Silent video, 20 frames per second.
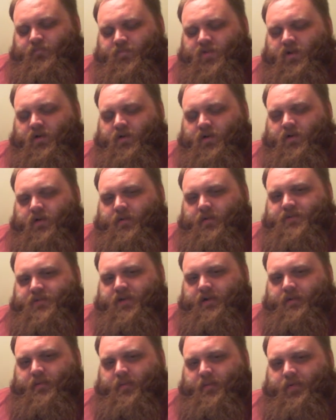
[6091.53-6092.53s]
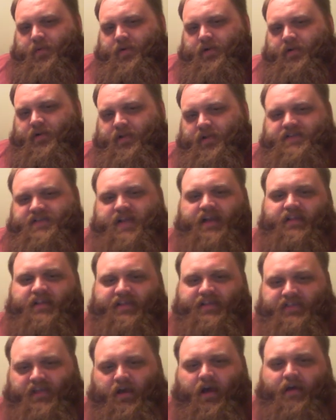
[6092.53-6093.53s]
I'm trying to remember, it's kind of
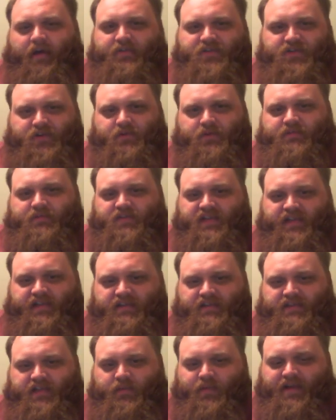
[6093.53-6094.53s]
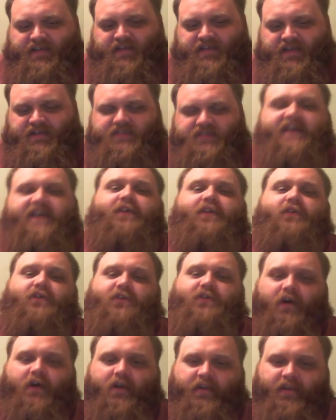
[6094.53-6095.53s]
like the offshoot of TYT, Secular
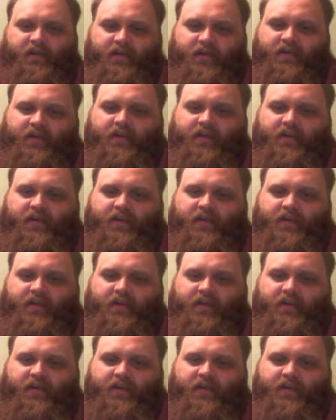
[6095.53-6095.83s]
Talk.